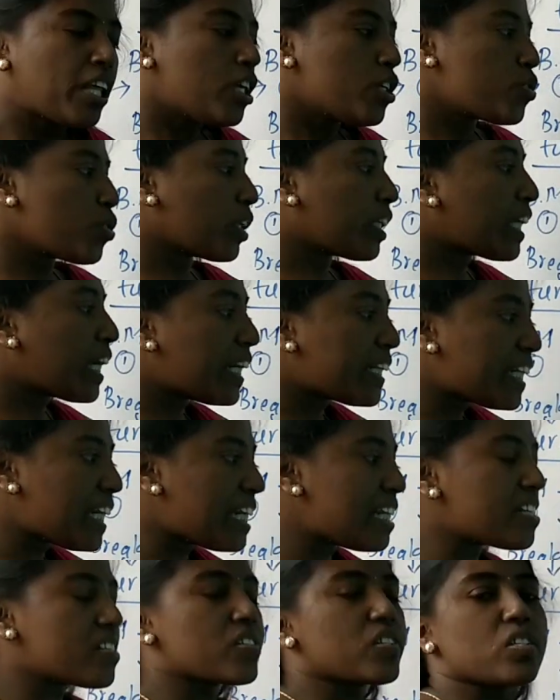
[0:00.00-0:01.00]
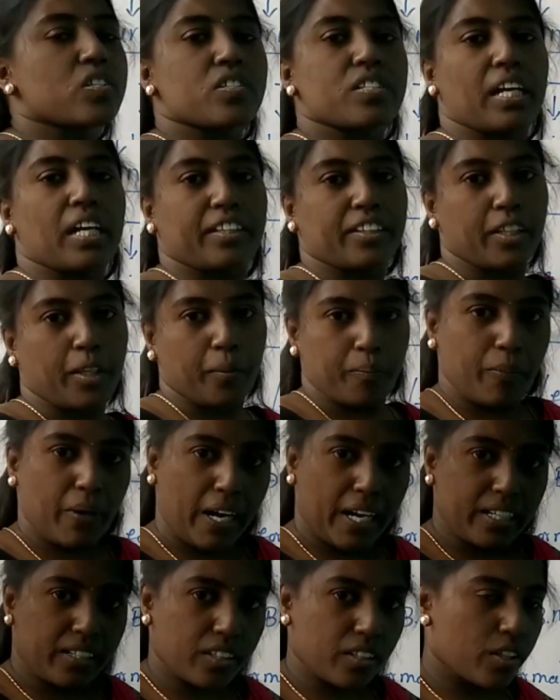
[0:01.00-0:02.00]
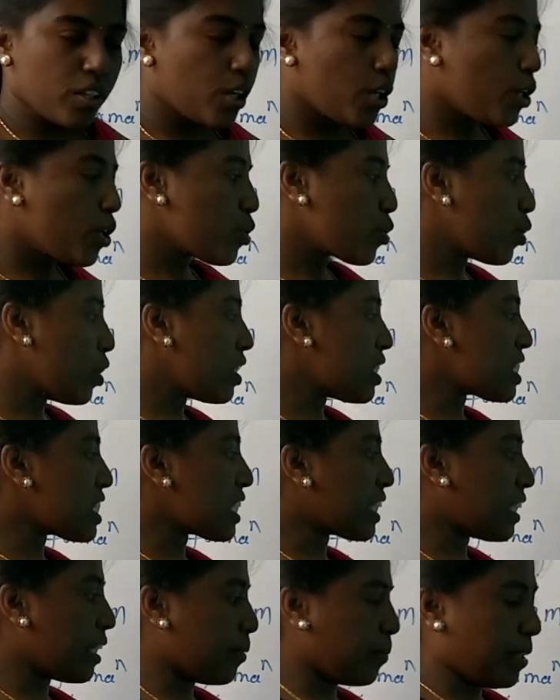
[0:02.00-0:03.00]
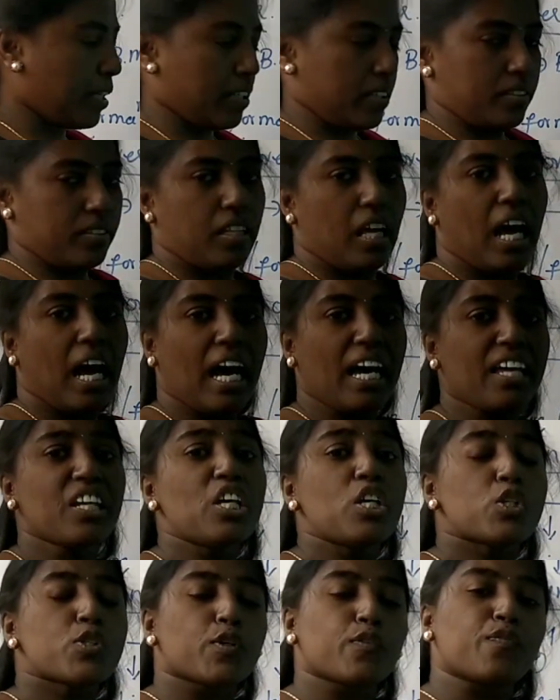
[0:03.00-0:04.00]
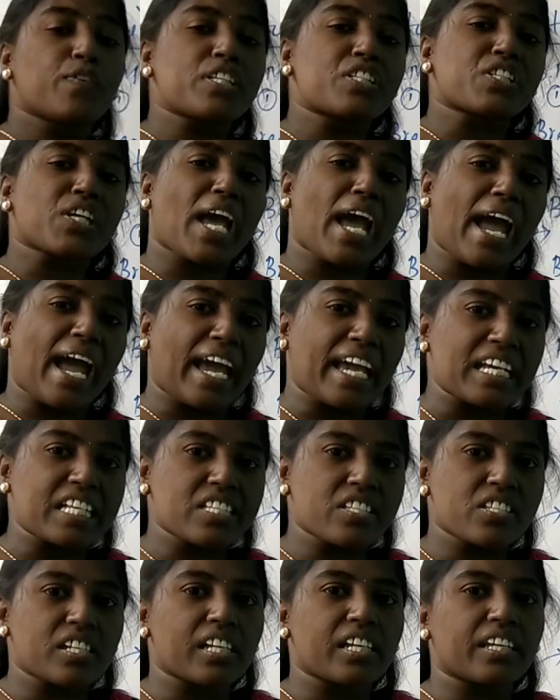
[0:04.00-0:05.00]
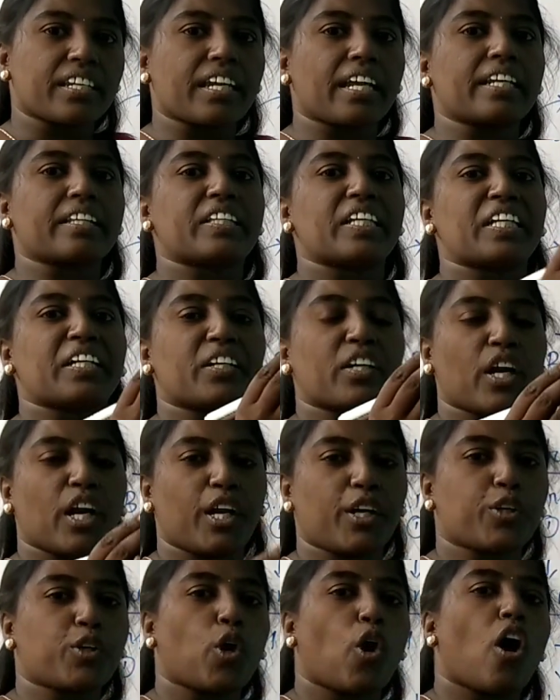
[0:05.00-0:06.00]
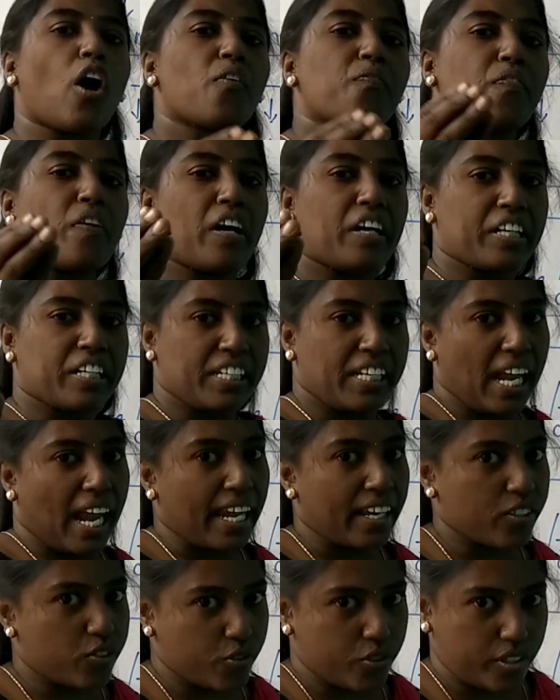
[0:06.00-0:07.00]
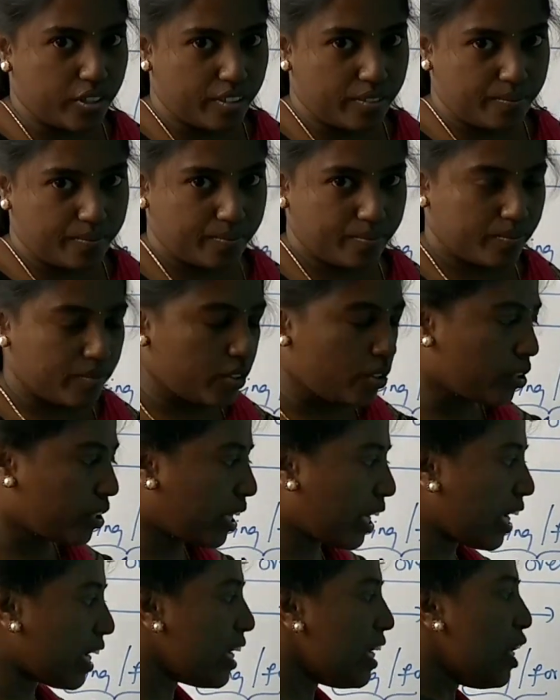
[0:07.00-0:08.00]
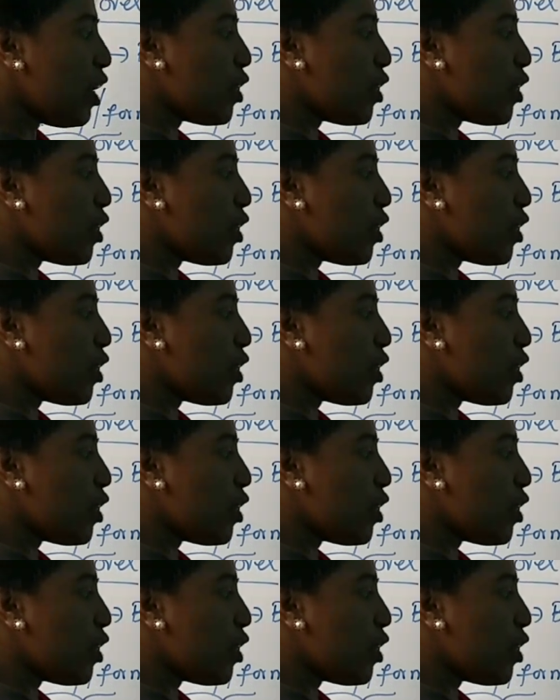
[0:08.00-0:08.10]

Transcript: So catalyst is nothing but, so it is a chemical, so which accelerate the rate of reaction. Okay.